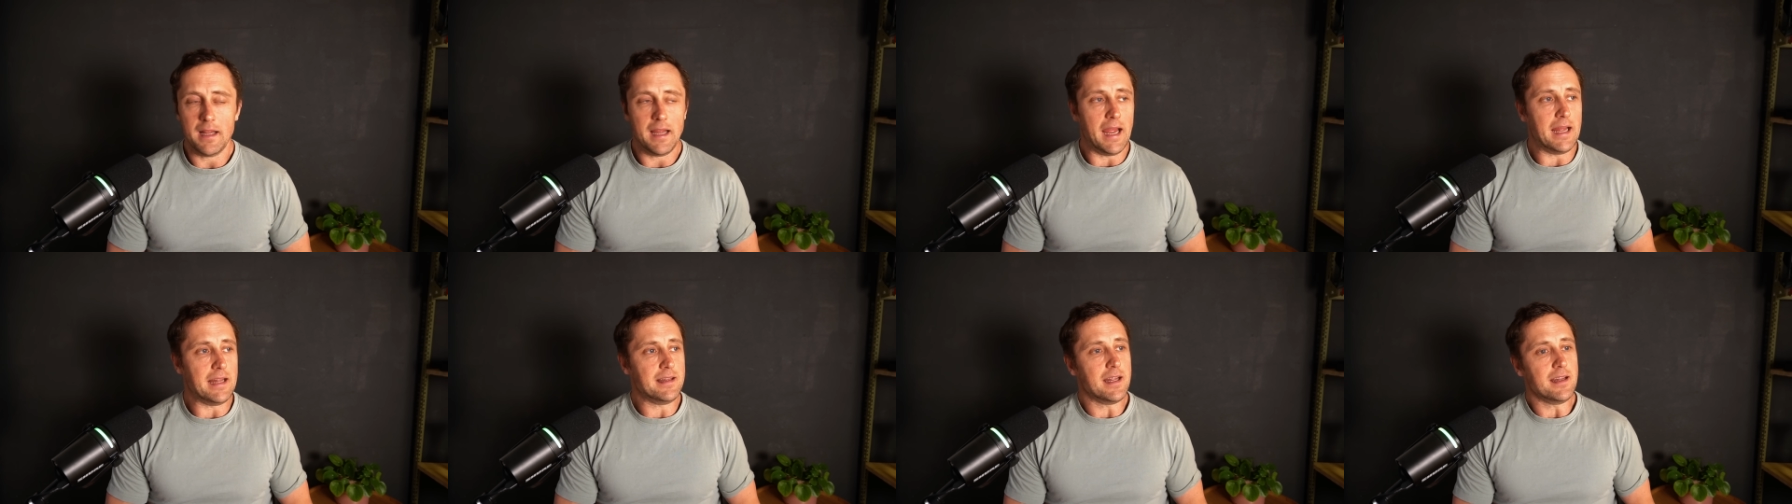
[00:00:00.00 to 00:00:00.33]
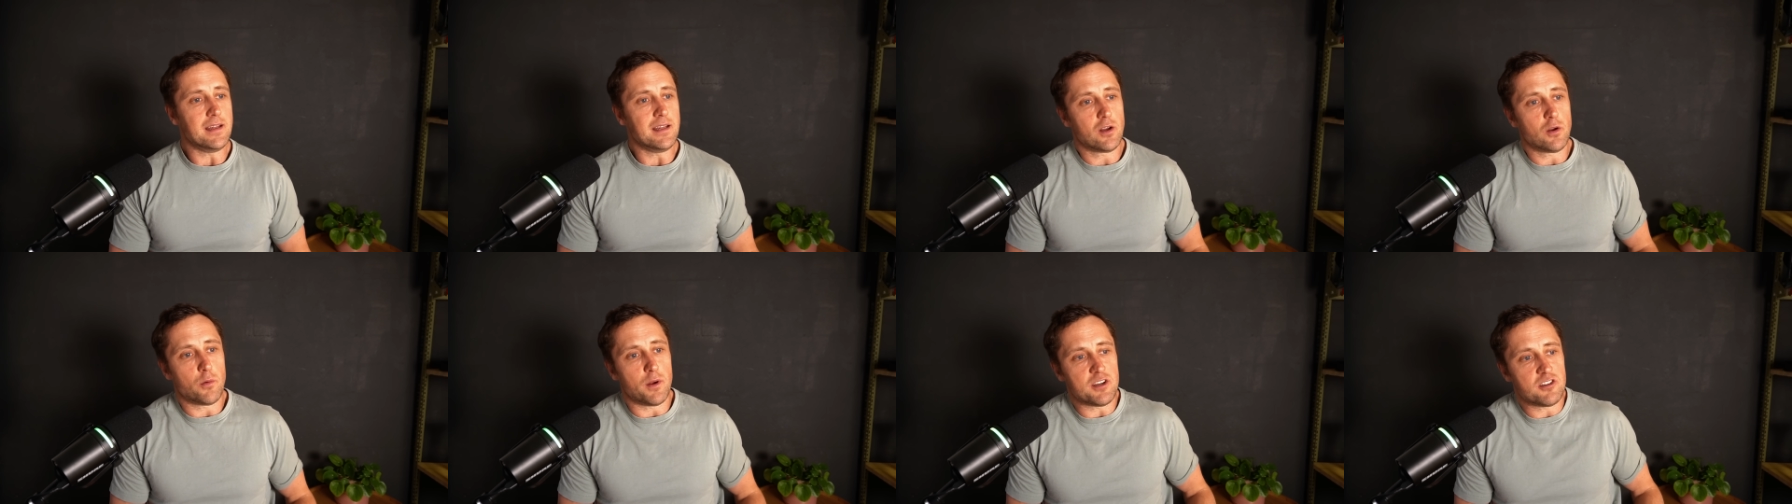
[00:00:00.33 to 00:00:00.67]
And
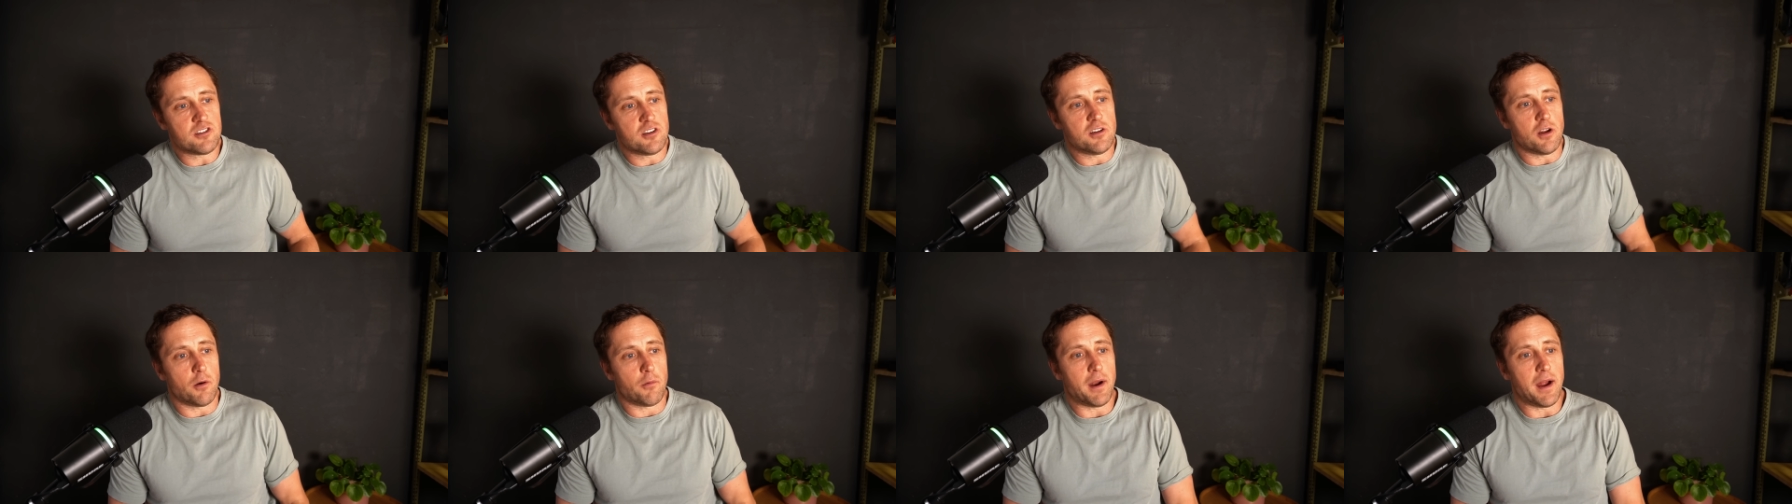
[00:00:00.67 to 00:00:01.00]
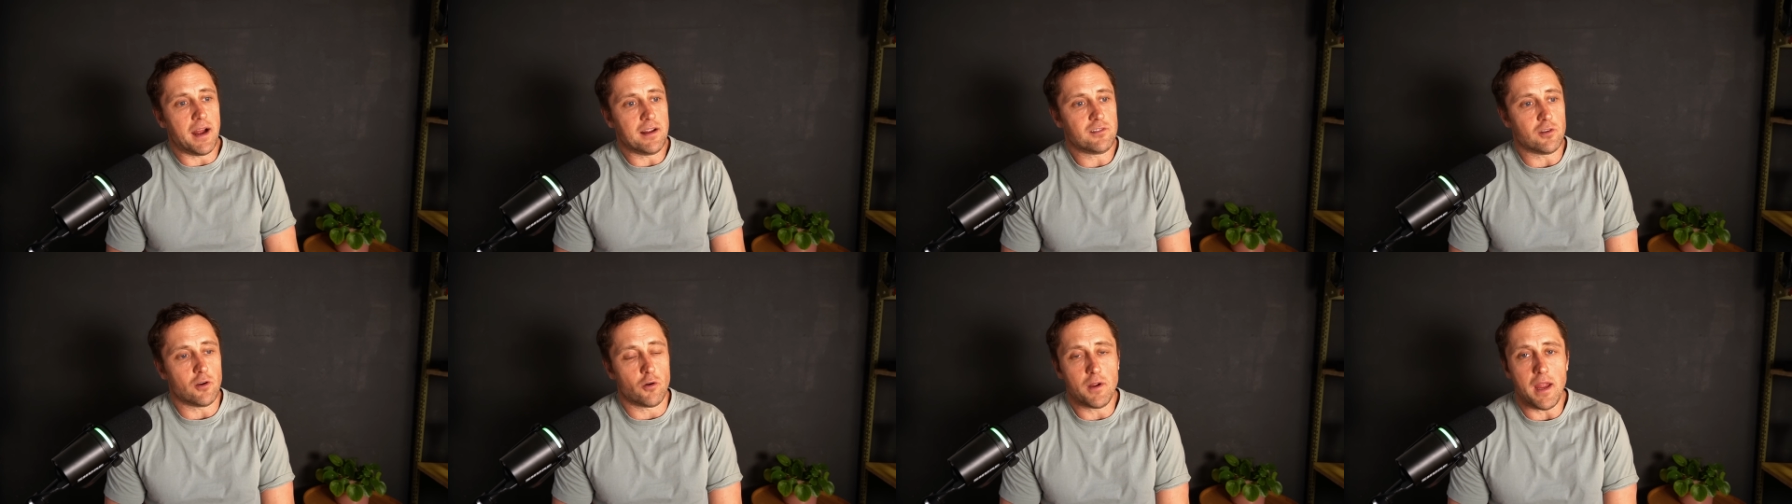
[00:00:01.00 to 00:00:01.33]
then the question
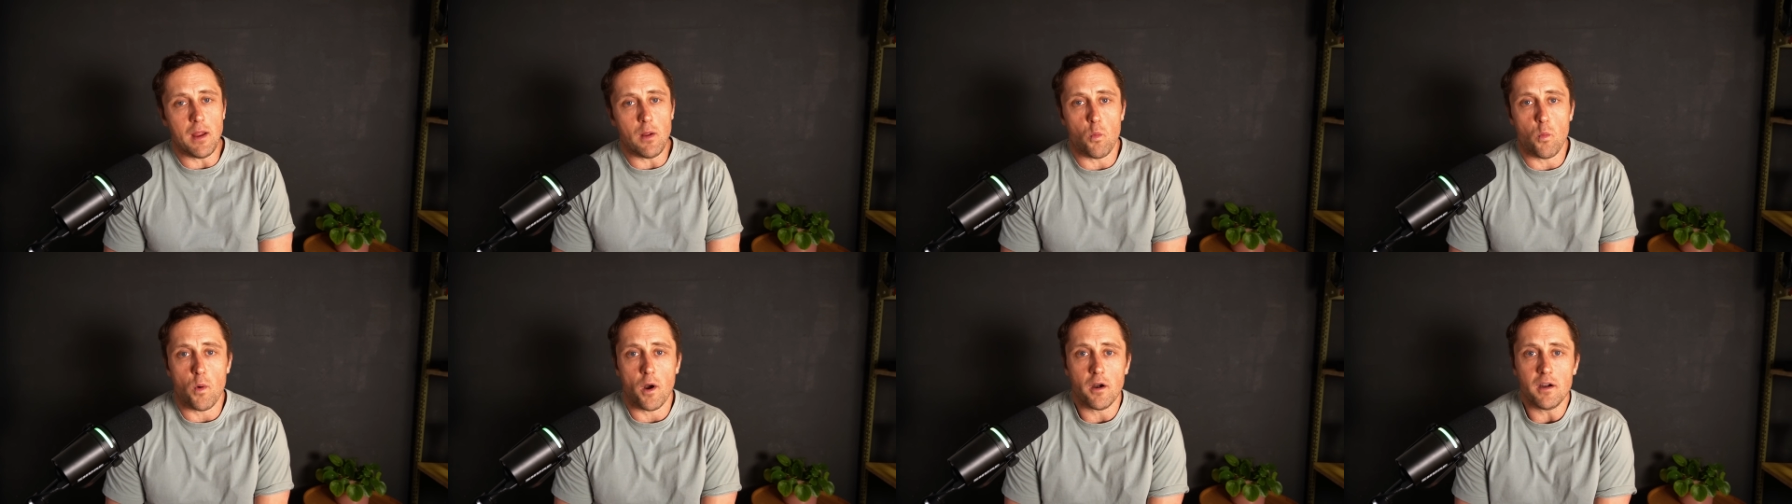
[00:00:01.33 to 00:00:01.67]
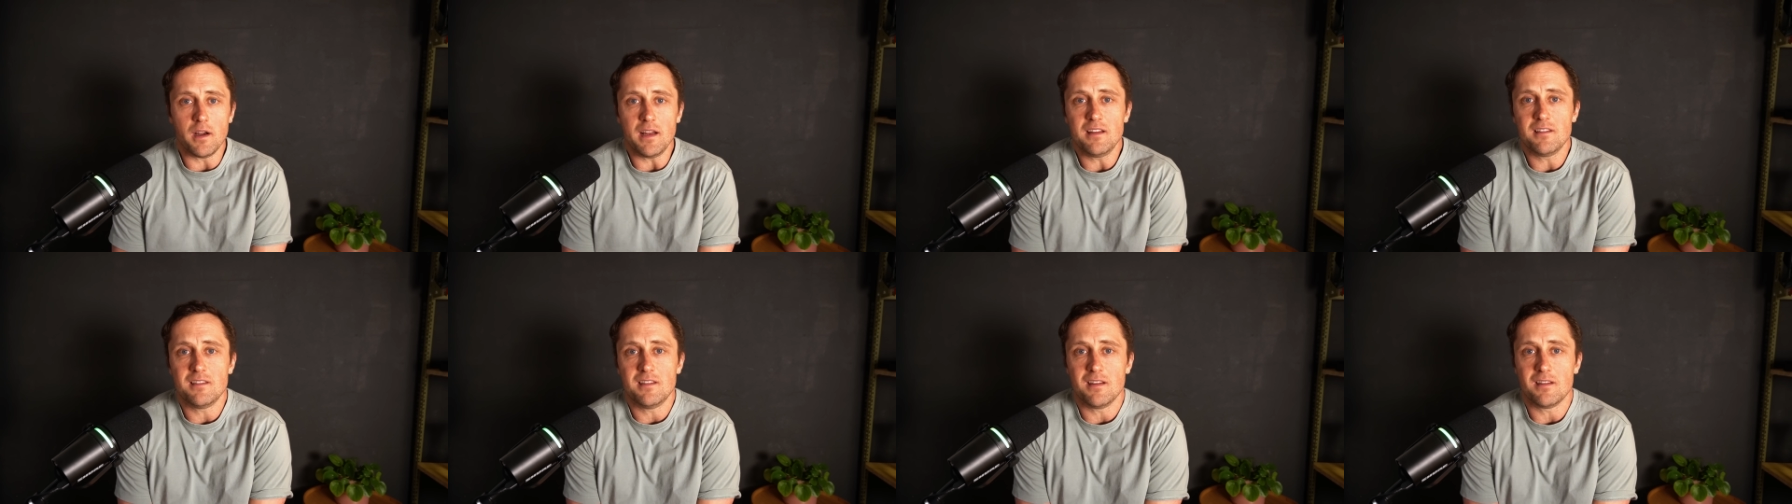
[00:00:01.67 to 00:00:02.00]
arises, okay, where
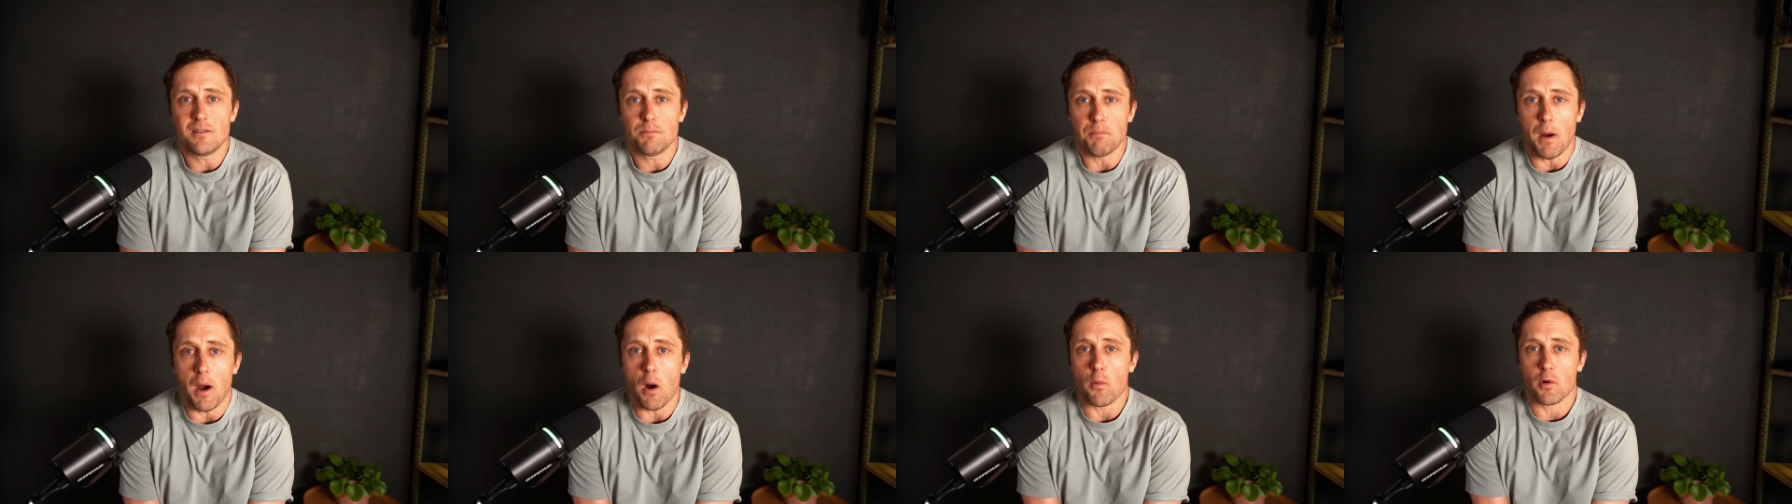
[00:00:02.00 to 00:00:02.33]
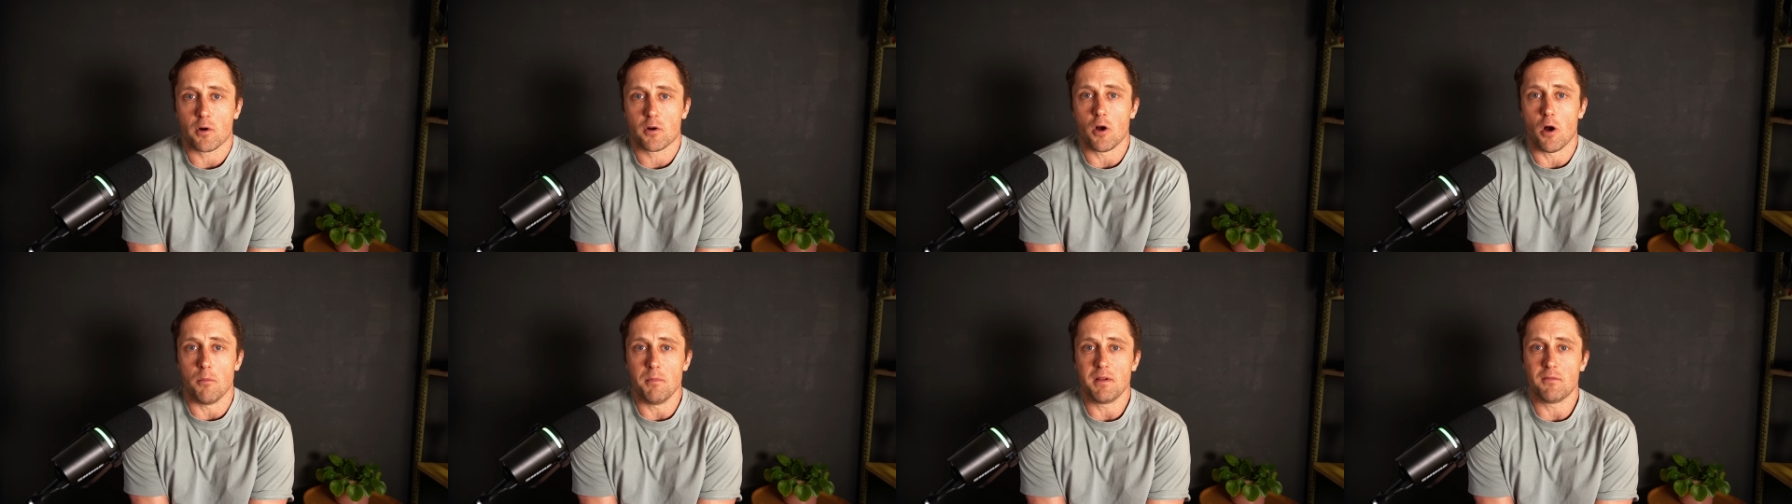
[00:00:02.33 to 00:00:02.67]
is this power
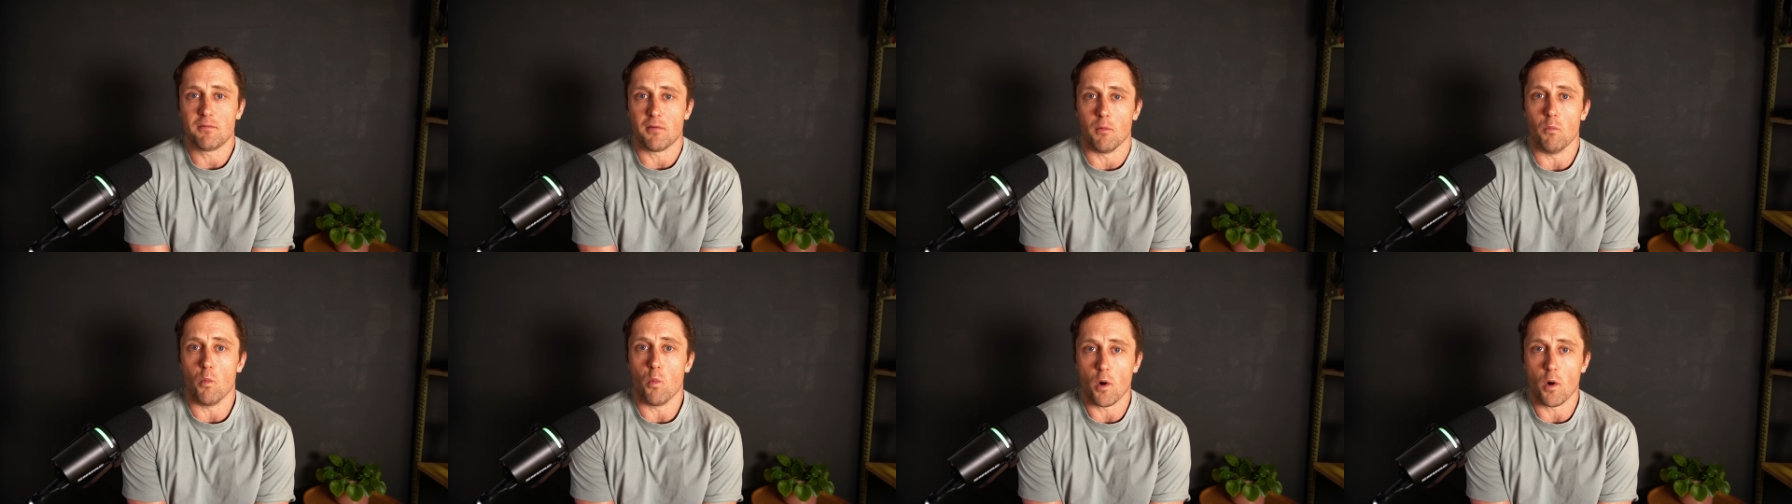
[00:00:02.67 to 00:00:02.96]
coming from?